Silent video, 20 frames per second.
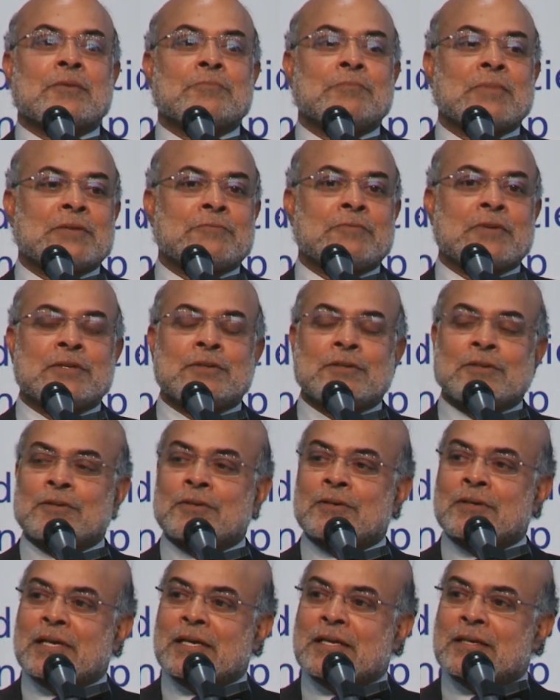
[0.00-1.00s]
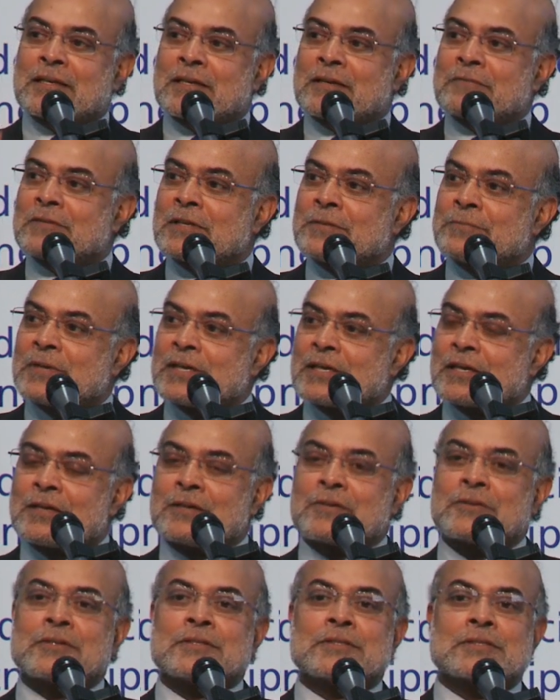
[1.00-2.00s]
But when you look at developing
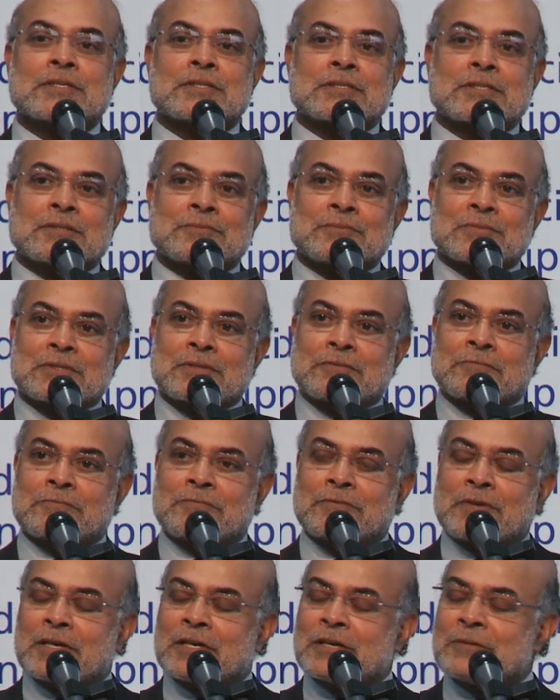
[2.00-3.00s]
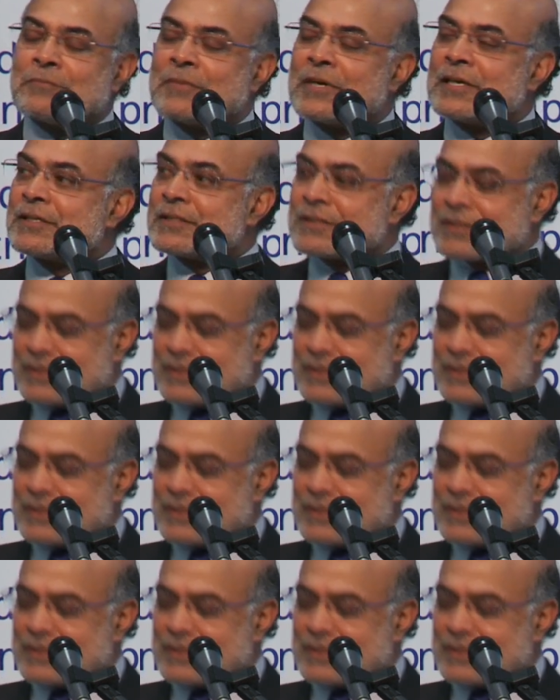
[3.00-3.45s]
country systems, they're very much